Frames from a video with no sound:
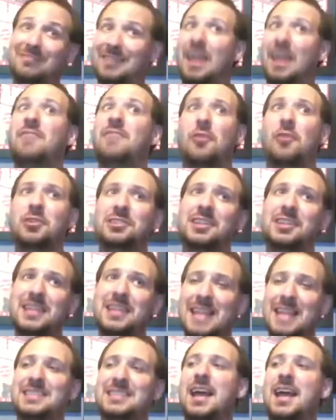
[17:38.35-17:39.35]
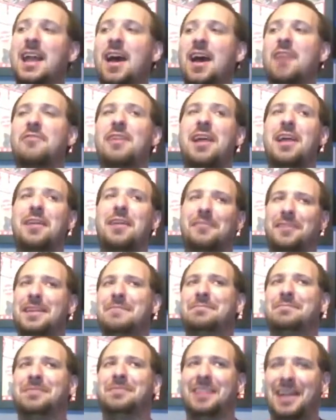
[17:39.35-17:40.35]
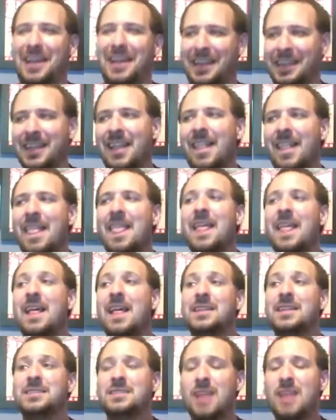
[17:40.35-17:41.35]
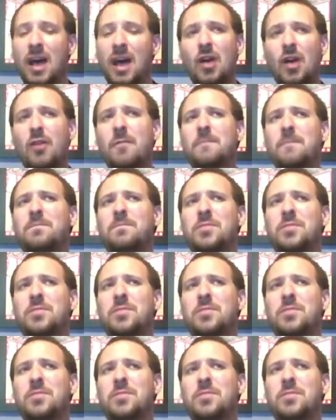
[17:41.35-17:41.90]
unfortunately that's not on Rare Replay. So,